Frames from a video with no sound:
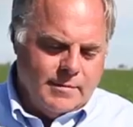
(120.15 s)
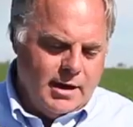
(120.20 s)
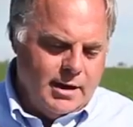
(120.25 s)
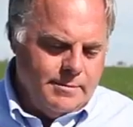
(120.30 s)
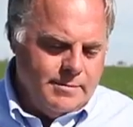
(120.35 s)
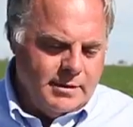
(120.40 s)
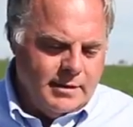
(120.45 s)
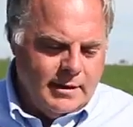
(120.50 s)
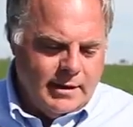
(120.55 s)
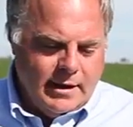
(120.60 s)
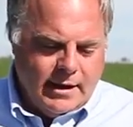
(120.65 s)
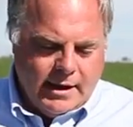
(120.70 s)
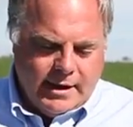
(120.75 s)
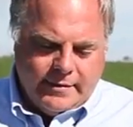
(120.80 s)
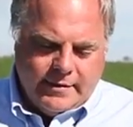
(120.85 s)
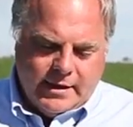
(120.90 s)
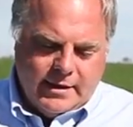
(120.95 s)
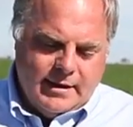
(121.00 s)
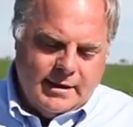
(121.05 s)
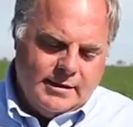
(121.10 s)
up,
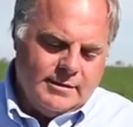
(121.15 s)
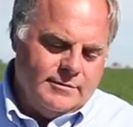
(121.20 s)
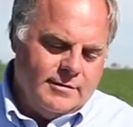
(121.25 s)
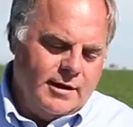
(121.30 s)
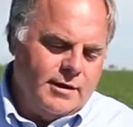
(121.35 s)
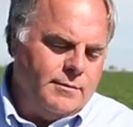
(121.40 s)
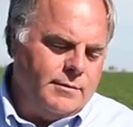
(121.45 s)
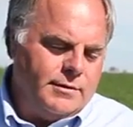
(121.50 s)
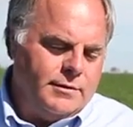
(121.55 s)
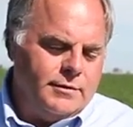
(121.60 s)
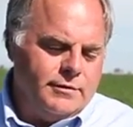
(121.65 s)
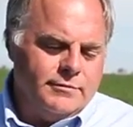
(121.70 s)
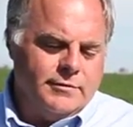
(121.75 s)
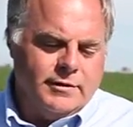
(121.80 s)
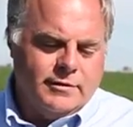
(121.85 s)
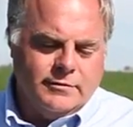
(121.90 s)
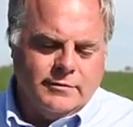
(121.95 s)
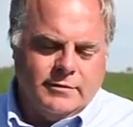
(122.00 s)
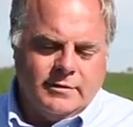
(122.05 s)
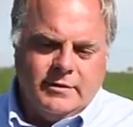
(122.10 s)
and then he can tell you what
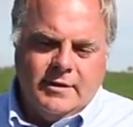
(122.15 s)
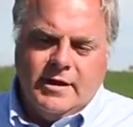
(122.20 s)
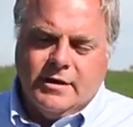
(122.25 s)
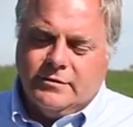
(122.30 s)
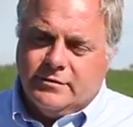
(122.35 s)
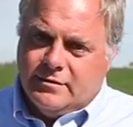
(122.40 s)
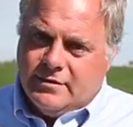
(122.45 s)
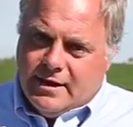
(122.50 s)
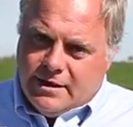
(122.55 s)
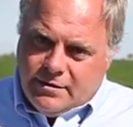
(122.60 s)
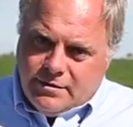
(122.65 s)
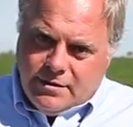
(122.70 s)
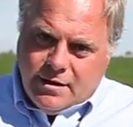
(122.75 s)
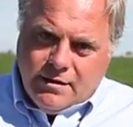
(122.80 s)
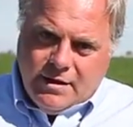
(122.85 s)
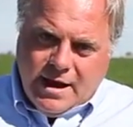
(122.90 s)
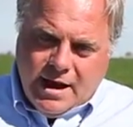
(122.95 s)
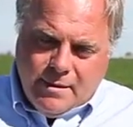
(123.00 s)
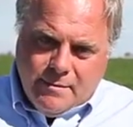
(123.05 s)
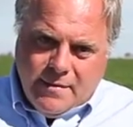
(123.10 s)
nutrients are in there. So then you
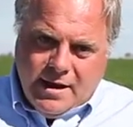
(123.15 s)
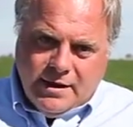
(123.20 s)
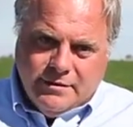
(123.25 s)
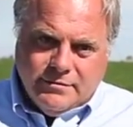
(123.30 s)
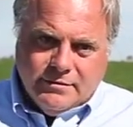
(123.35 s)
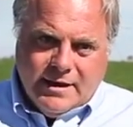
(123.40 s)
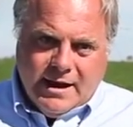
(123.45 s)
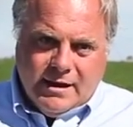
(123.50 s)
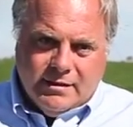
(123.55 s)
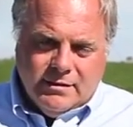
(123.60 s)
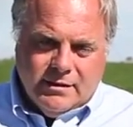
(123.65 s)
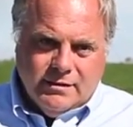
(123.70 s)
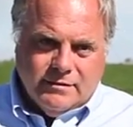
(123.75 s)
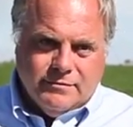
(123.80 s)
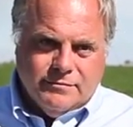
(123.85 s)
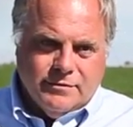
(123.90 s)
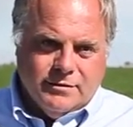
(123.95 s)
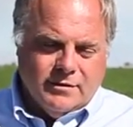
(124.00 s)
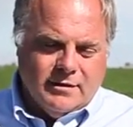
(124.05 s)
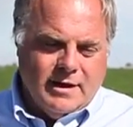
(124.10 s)
know how much or how little
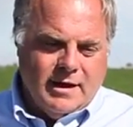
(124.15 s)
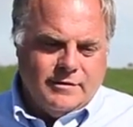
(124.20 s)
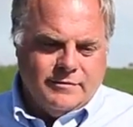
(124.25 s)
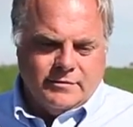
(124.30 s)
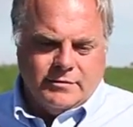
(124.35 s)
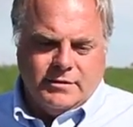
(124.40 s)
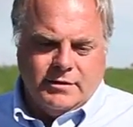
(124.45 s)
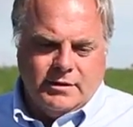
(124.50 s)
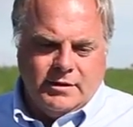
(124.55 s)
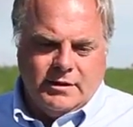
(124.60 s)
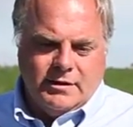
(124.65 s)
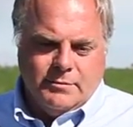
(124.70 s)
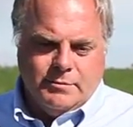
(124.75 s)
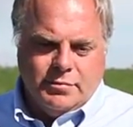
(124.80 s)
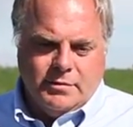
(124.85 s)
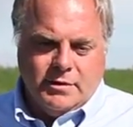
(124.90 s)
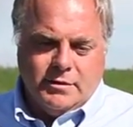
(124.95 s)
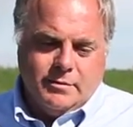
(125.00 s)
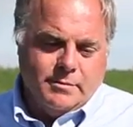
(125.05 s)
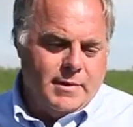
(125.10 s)
fertilizer you need to
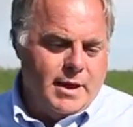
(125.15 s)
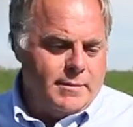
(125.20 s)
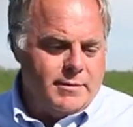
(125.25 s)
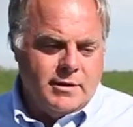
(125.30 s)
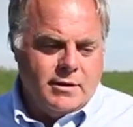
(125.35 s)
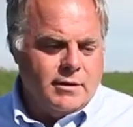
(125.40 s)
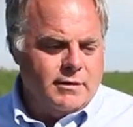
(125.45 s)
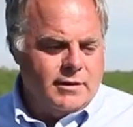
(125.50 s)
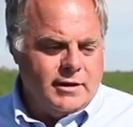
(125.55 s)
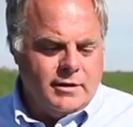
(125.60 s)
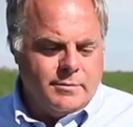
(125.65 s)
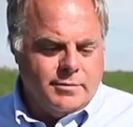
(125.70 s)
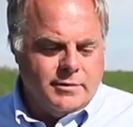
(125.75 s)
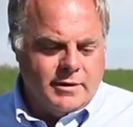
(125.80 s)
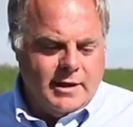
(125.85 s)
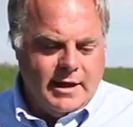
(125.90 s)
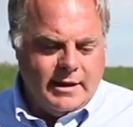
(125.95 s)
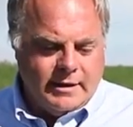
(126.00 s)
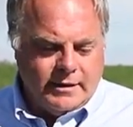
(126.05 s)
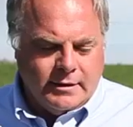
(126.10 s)
put, or maybe you don't need to put
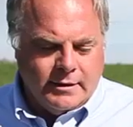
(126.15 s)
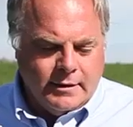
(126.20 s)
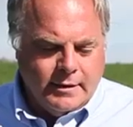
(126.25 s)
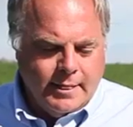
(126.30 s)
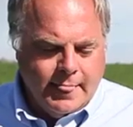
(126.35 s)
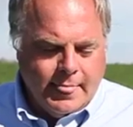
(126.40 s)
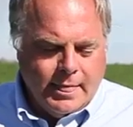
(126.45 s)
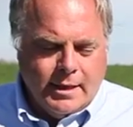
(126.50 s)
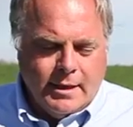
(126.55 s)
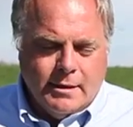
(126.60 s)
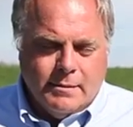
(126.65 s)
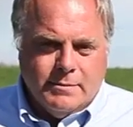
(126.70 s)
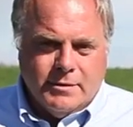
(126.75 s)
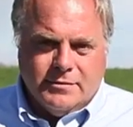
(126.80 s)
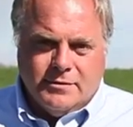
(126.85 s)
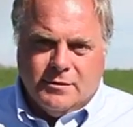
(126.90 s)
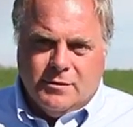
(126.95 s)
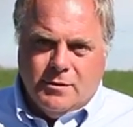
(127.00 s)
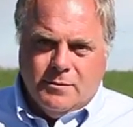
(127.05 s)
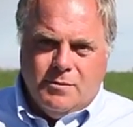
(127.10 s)
any. But
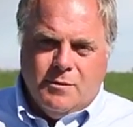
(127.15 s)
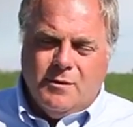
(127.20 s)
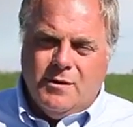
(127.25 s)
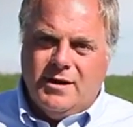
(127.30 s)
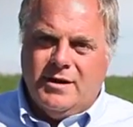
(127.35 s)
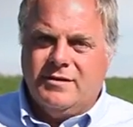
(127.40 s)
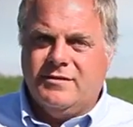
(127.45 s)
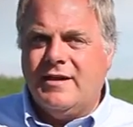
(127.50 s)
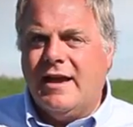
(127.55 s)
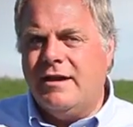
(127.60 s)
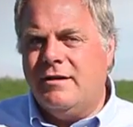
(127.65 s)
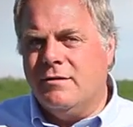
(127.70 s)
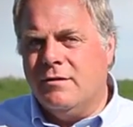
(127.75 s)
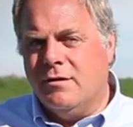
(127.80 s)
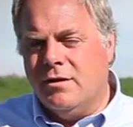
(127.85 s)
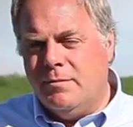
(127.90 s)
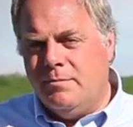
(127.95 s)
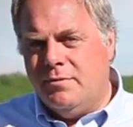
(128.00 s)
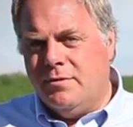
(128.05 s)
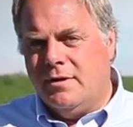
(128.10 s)
the whole point is that you
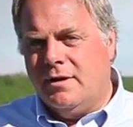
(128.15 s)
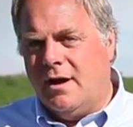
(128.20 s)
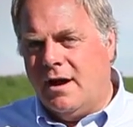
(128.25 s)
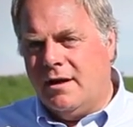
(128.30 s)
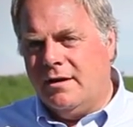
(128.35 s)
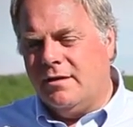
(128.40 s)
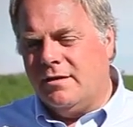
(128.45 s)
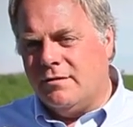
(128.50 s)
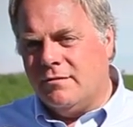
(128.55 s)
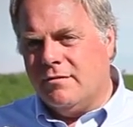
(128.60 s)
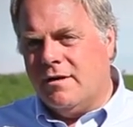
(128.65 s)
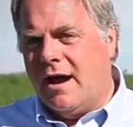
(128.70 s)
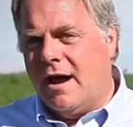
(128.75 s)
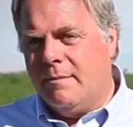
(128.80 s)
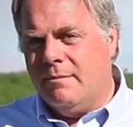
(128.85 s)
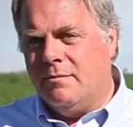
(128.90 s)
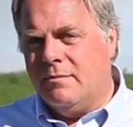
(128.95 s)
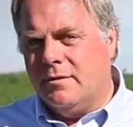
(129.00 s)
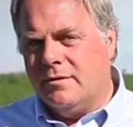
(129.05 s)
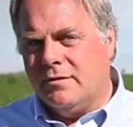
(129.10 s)
only put onto the
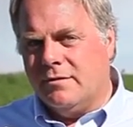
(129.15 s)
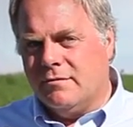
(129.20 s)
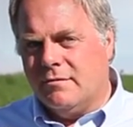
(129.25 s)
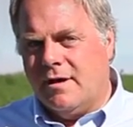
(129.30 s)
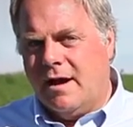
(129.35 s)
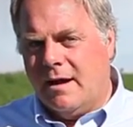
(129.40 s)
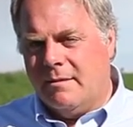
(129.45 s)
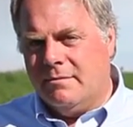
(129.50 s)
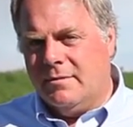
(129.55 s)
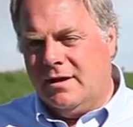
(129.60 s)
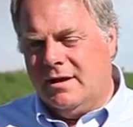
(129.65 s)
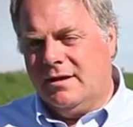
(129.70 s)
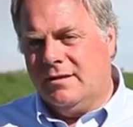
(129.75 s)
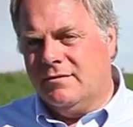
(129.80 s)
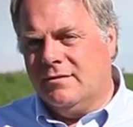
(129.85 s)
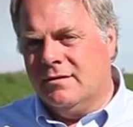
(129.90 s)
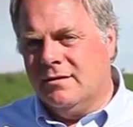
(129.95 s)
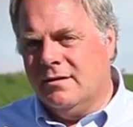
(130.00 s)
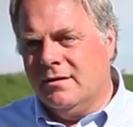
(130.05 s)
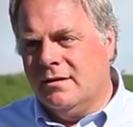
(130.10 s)
crop what the crop
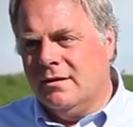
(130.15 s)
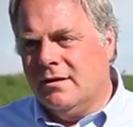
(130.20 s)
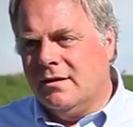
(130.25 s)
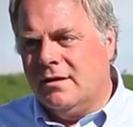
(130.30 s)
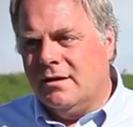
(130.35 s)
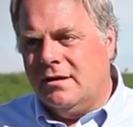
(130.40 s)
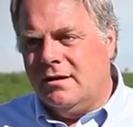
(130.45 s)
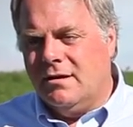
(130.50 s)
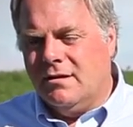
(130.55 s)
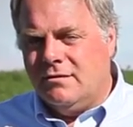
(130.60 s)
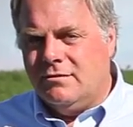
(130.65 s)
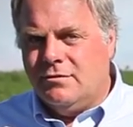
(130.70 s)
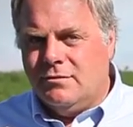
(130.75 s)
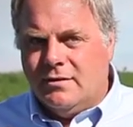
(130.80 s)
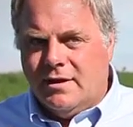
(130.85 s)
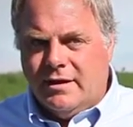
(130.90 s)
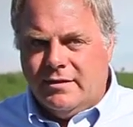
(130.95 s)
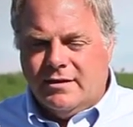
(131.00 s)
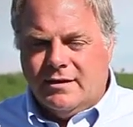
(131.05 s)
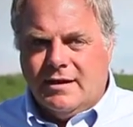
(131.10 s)
needs. You don't do
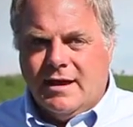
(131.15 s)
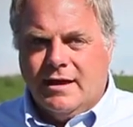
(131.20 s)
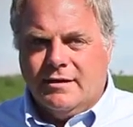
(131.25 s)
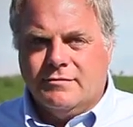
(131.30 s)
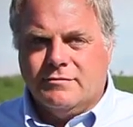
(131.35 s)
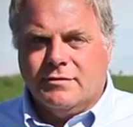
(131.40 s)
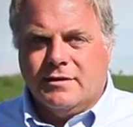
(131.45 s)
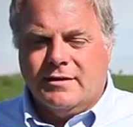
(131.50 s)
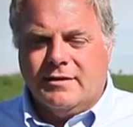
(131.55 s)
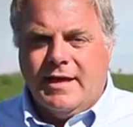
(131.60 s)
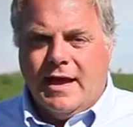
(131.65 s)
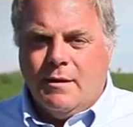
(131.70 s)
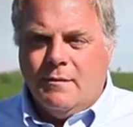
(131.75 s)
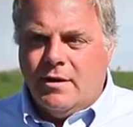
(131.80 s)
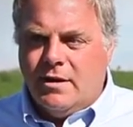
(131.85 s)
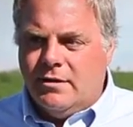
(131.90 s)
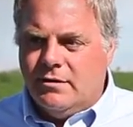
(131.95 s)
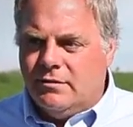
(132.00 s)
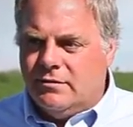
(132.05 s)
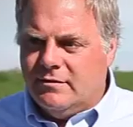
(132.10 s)
anything extra, and that
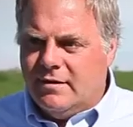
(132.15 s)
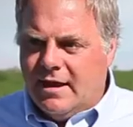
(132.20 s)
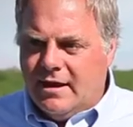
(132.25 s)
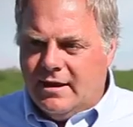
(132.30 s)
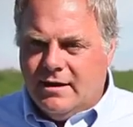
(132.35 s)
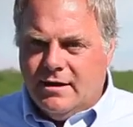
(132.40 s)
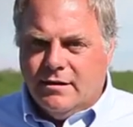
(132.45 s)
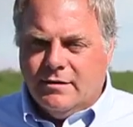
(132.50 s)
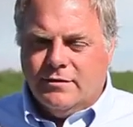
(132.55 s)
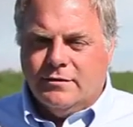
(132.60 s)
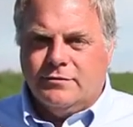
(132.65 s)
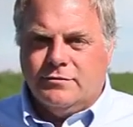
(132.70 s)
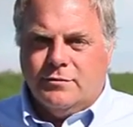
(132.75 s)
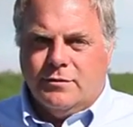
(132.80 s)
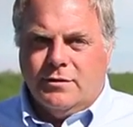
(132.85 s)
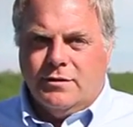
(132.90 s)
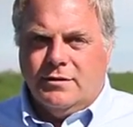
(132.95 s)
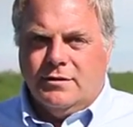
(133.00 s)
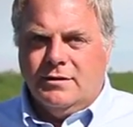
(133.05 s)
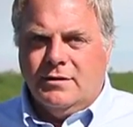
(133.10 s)
way you take care of the
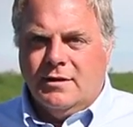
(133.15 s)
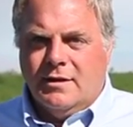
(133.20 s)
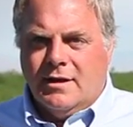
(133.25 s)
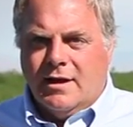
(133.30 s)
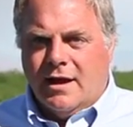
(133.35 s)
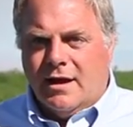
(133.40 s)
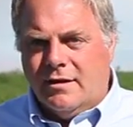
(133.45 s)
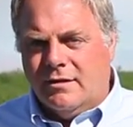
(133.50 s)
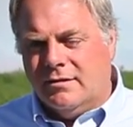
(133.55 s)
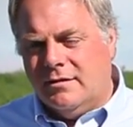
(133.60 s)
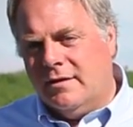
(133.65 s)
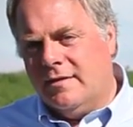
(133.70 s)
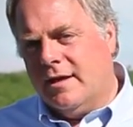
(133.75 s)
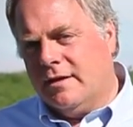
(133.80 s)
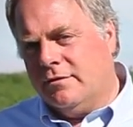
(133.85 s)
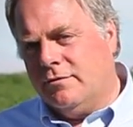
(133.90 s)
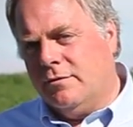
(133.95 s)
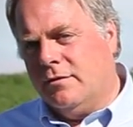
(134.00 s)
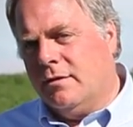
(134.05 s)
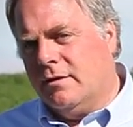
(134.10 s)
soil and you leave that
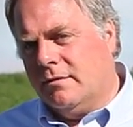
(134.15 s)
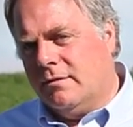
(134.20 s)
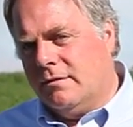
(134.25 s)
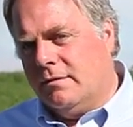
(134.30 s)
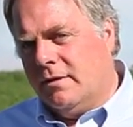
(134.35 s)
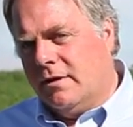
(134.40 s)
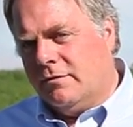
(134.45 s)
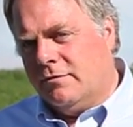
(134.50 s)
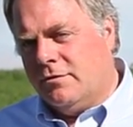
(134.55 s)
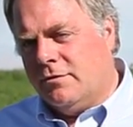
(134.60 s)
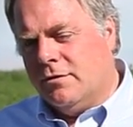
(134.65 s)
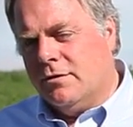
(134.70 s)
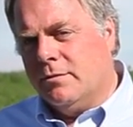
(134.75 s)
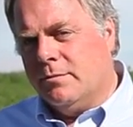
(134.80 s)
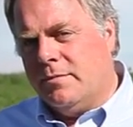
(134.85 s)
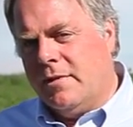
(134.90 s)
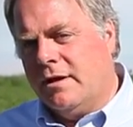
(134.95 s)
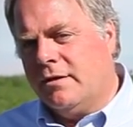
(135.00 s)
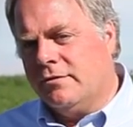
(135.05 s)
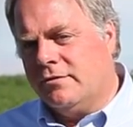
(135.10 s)
soil in as good or
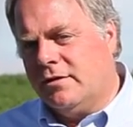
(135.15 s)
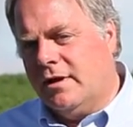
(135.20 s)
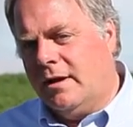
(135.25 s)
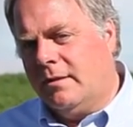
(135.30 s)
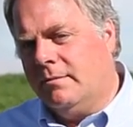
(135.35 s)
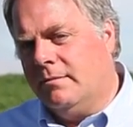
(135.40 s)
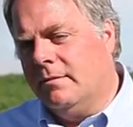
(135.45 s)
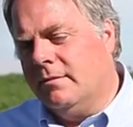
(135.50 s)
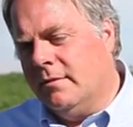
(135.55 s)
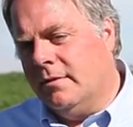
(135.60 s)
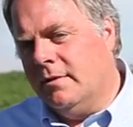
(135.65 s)
better shape